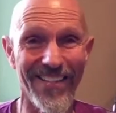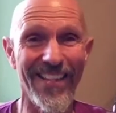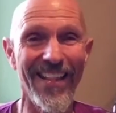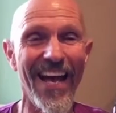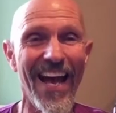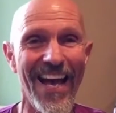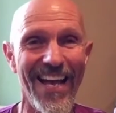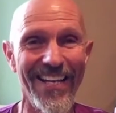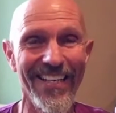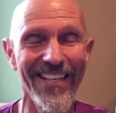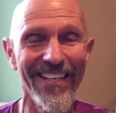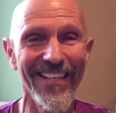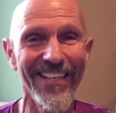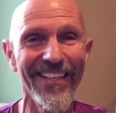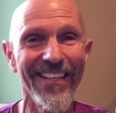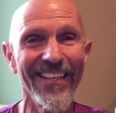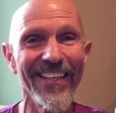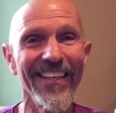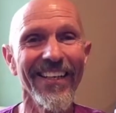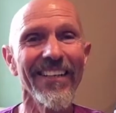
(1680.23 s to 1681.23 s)
that.
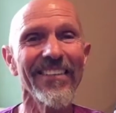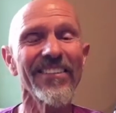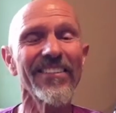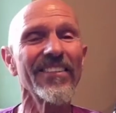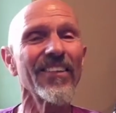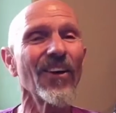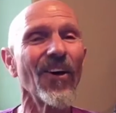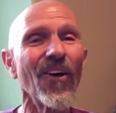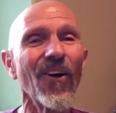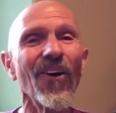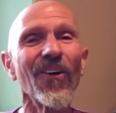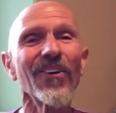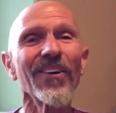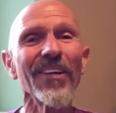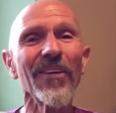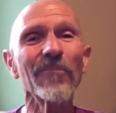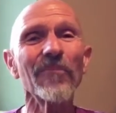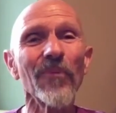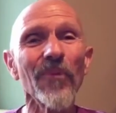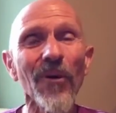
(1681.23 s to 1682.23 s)
It's the
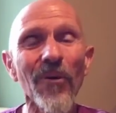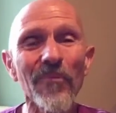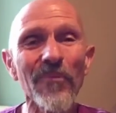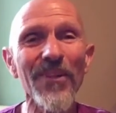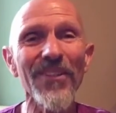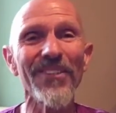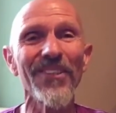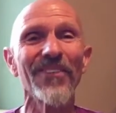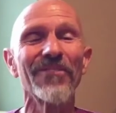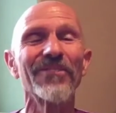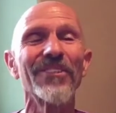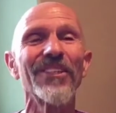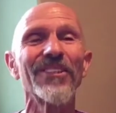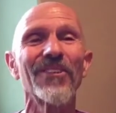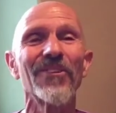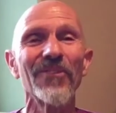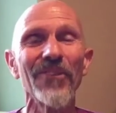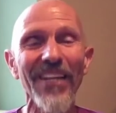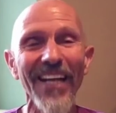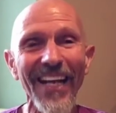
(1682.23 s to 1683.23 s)
only purpose of this
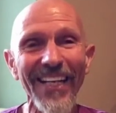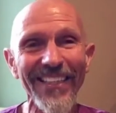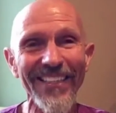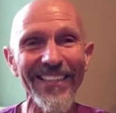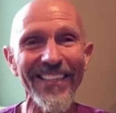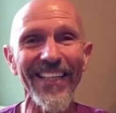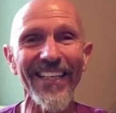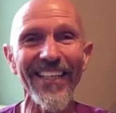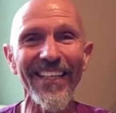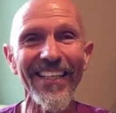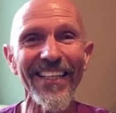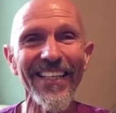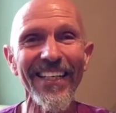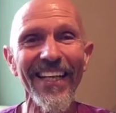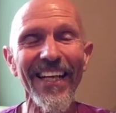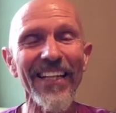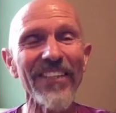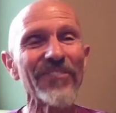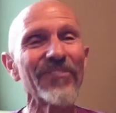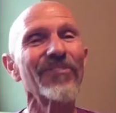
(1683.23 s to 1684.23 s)
creation,
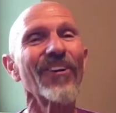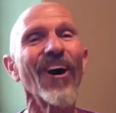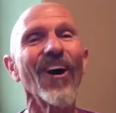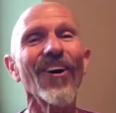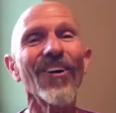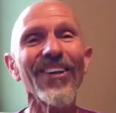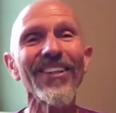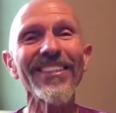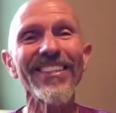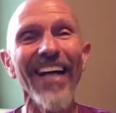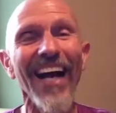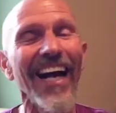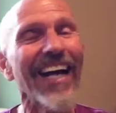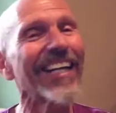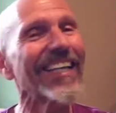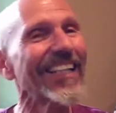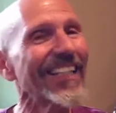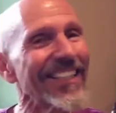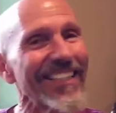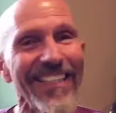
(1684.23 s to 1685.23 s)
as far as I
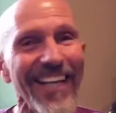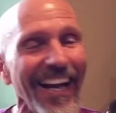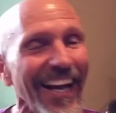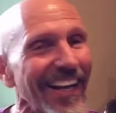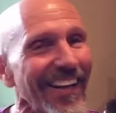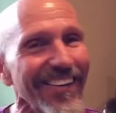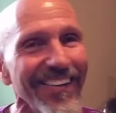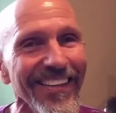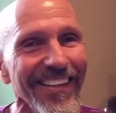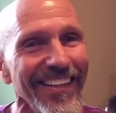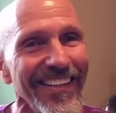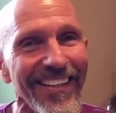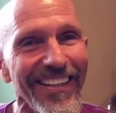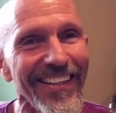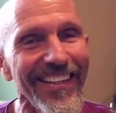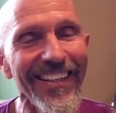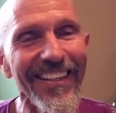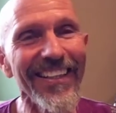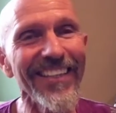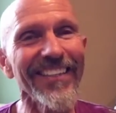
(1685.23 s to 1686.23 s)
can tell.
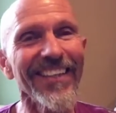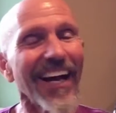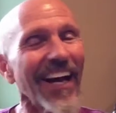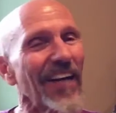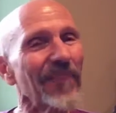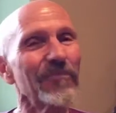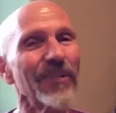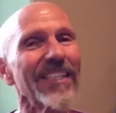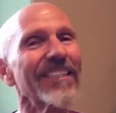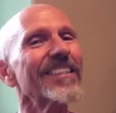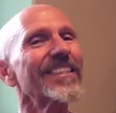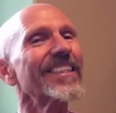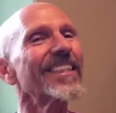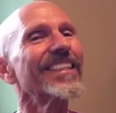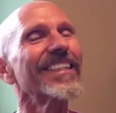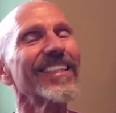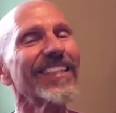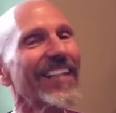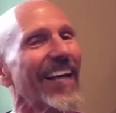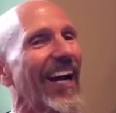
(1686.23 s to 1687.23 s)
And I've been
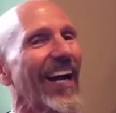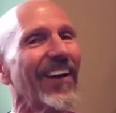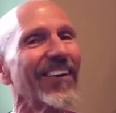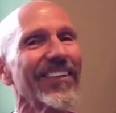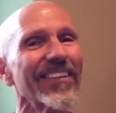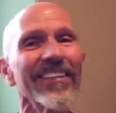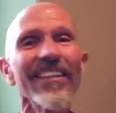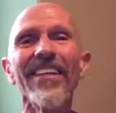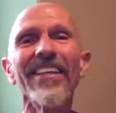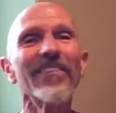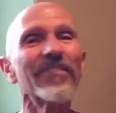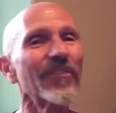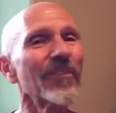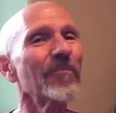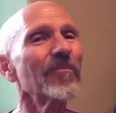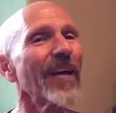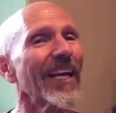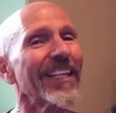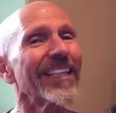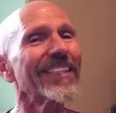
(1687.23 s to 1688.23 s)
sitting down for
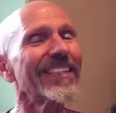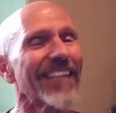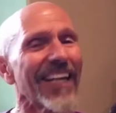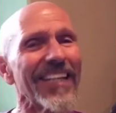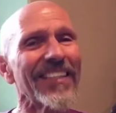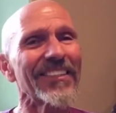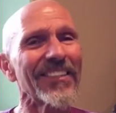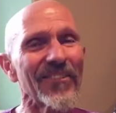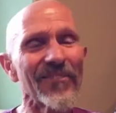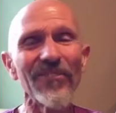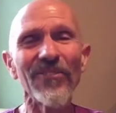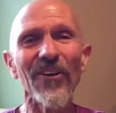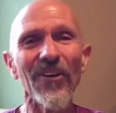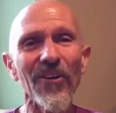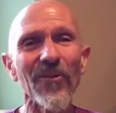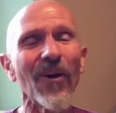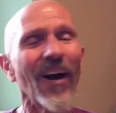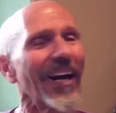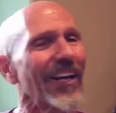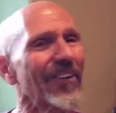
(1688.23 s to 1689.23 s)
meditation for
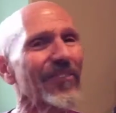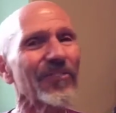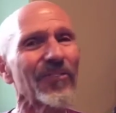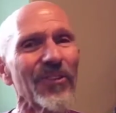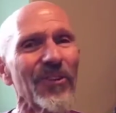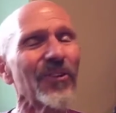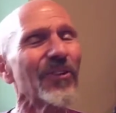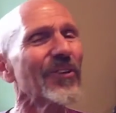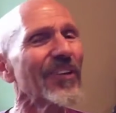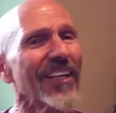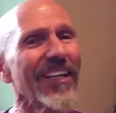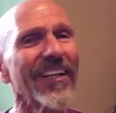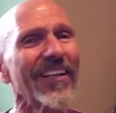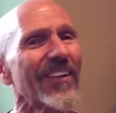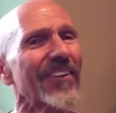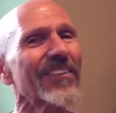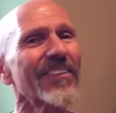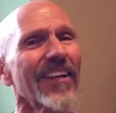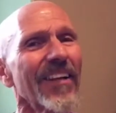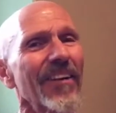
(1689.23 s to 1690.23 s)
quite a few
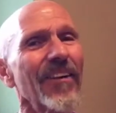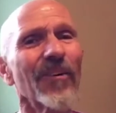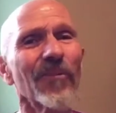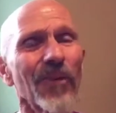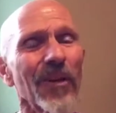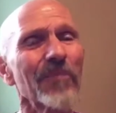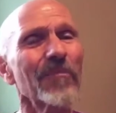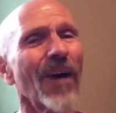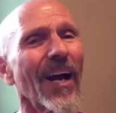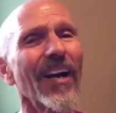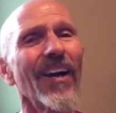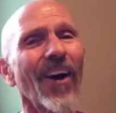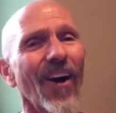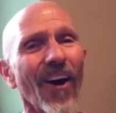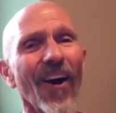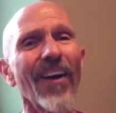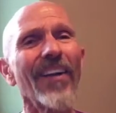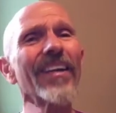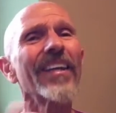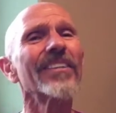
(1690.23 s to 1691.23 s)
years with my
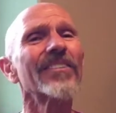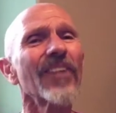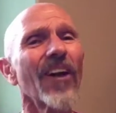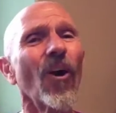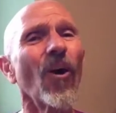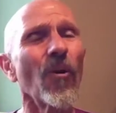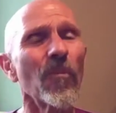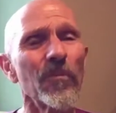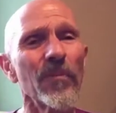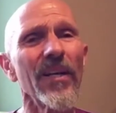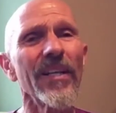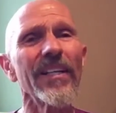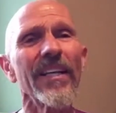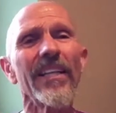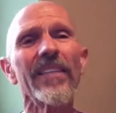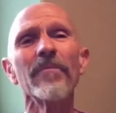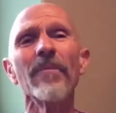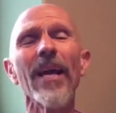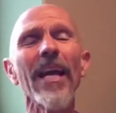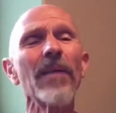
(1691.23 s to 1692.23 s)
heart as open
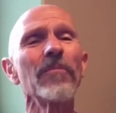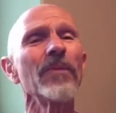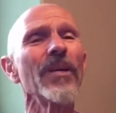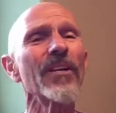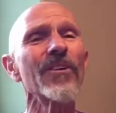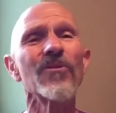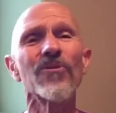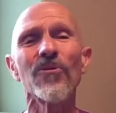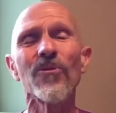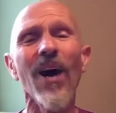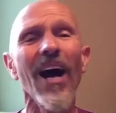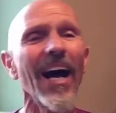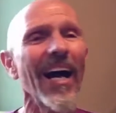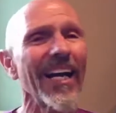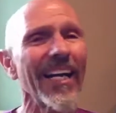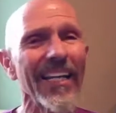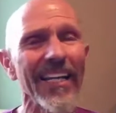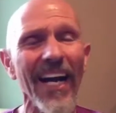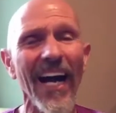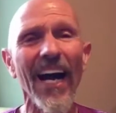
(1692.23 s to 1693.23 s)
and maybe
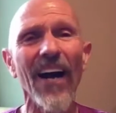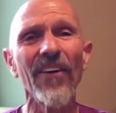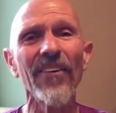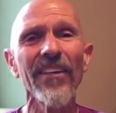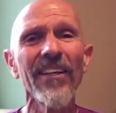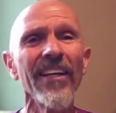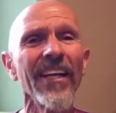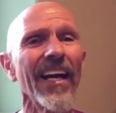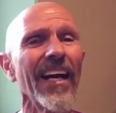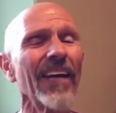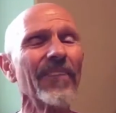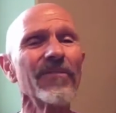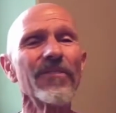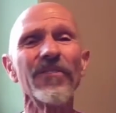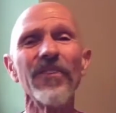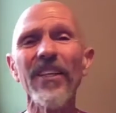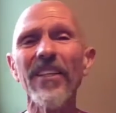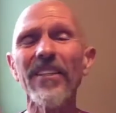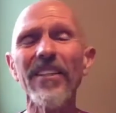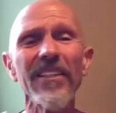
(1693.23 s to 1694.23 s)
crying out and
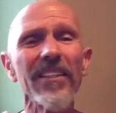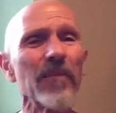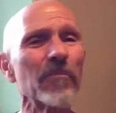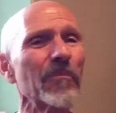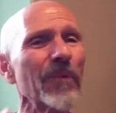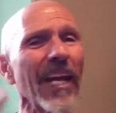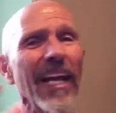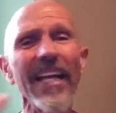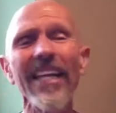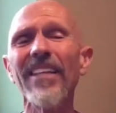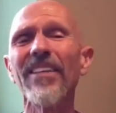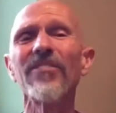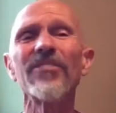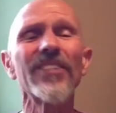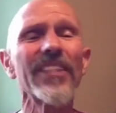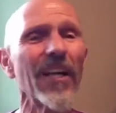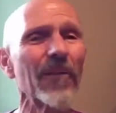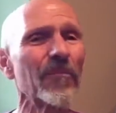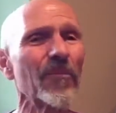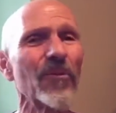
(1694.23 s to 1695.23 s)
feeling the pain of
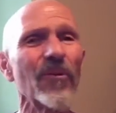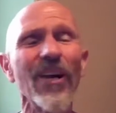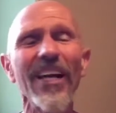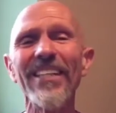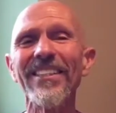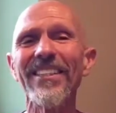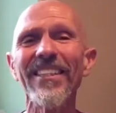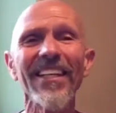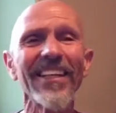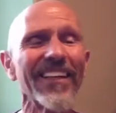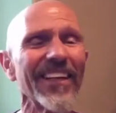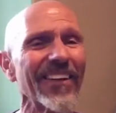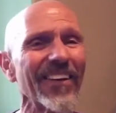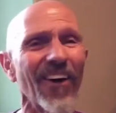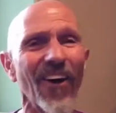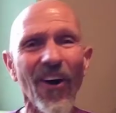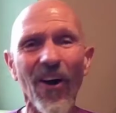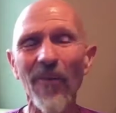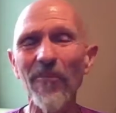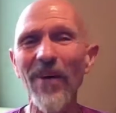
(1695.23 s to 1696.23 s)
separation and
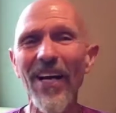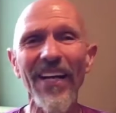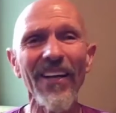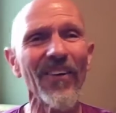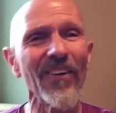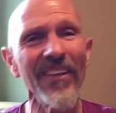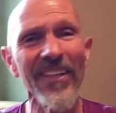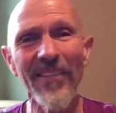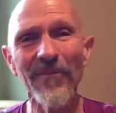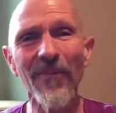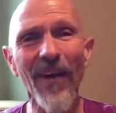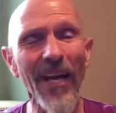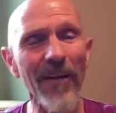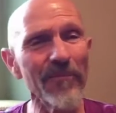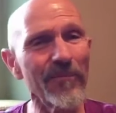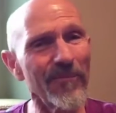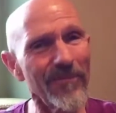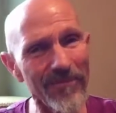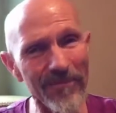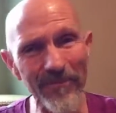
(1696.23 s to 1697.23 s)
all my
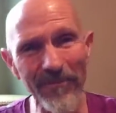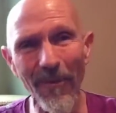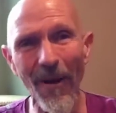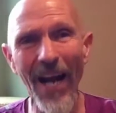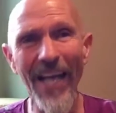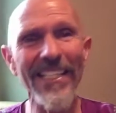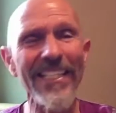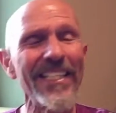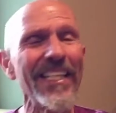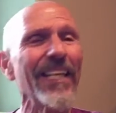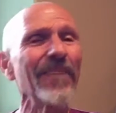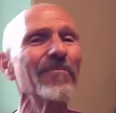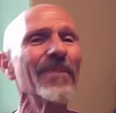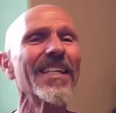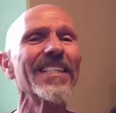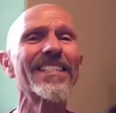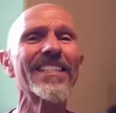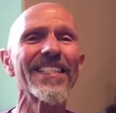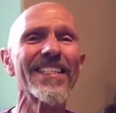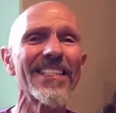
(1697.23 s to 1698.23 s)

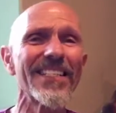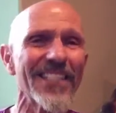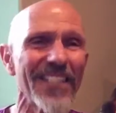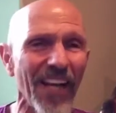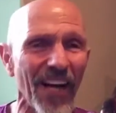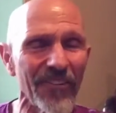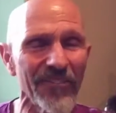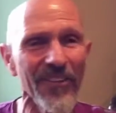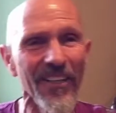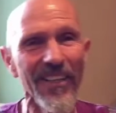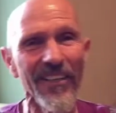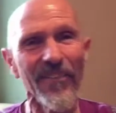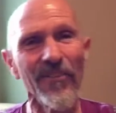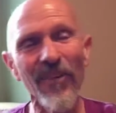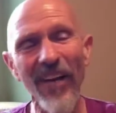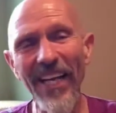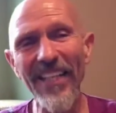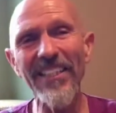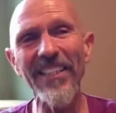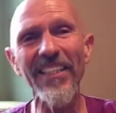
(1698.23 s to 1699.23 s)
demons and stuff
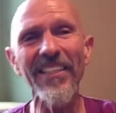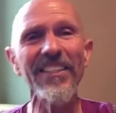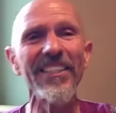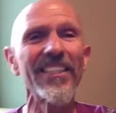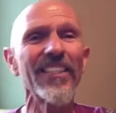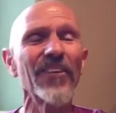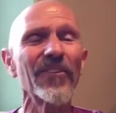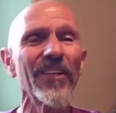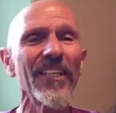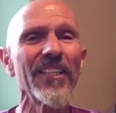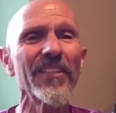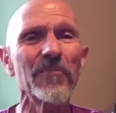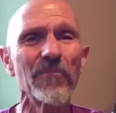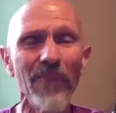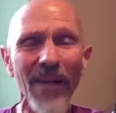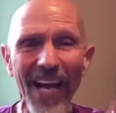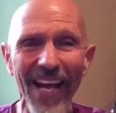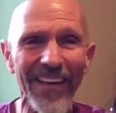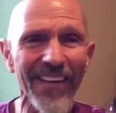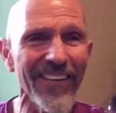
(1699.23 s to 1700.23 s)
raging serious
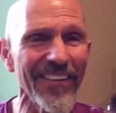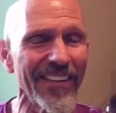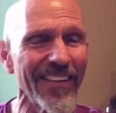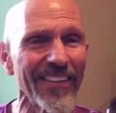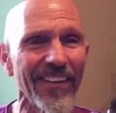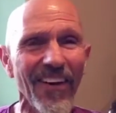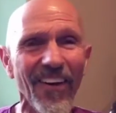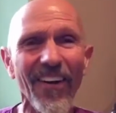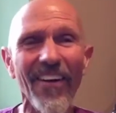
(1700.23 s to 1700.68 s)
battle and